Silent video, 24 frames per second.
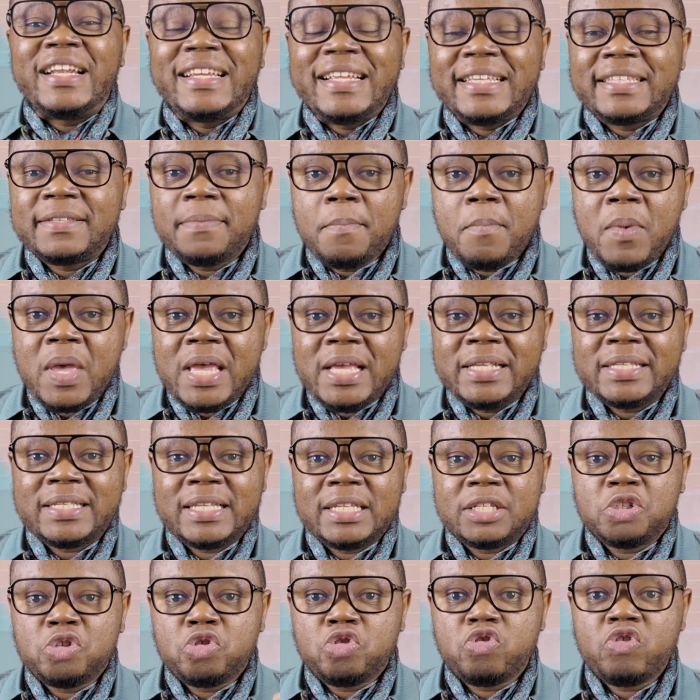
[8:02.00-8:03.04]
this means
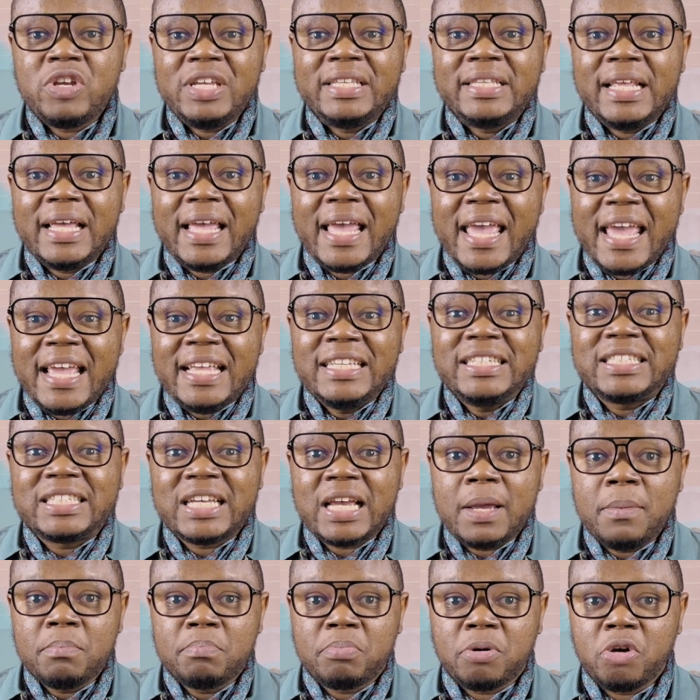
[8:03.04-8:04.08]
is treating each
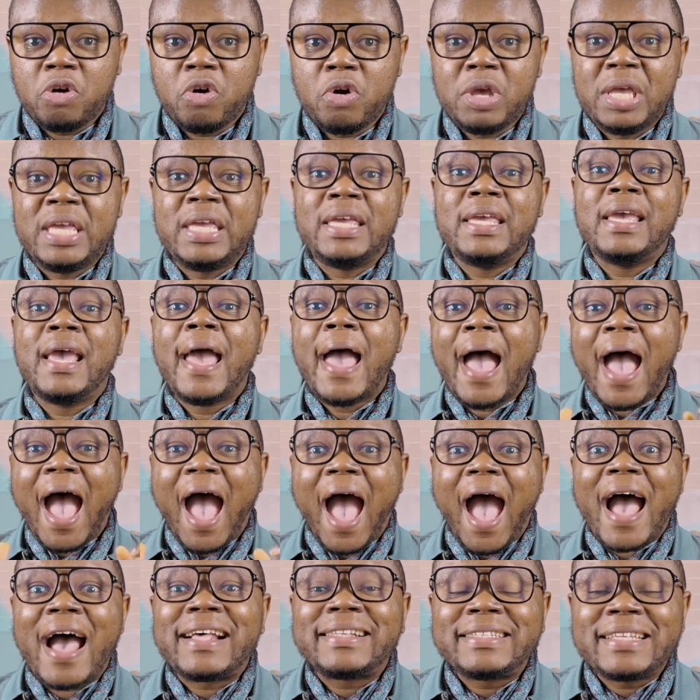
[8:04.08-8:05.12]
employee
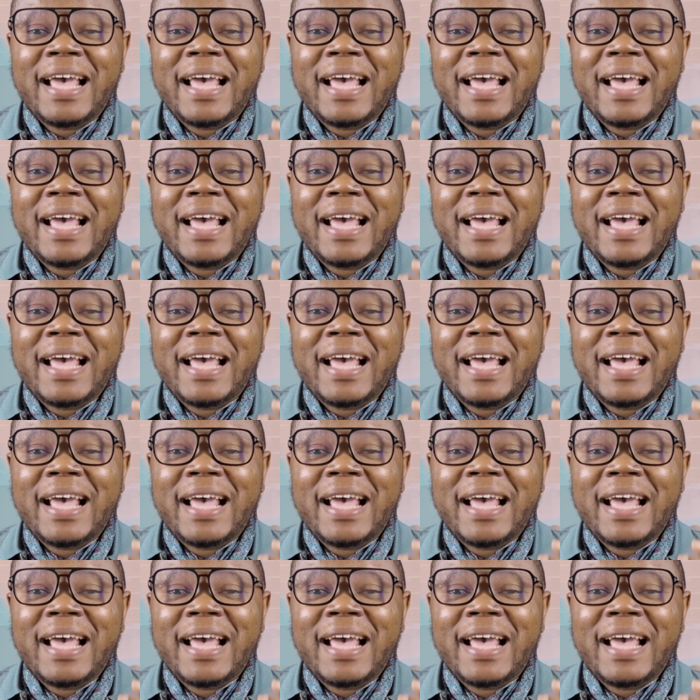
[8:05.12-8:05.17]
as